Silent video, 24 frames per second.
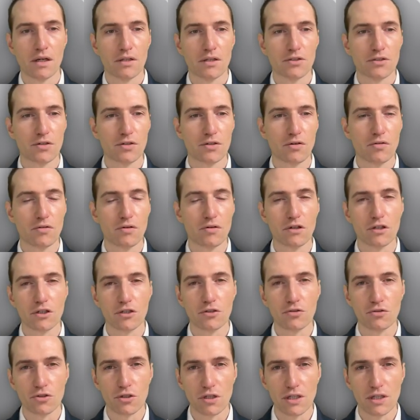So
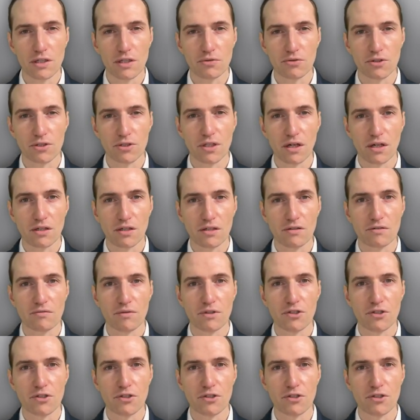usually you start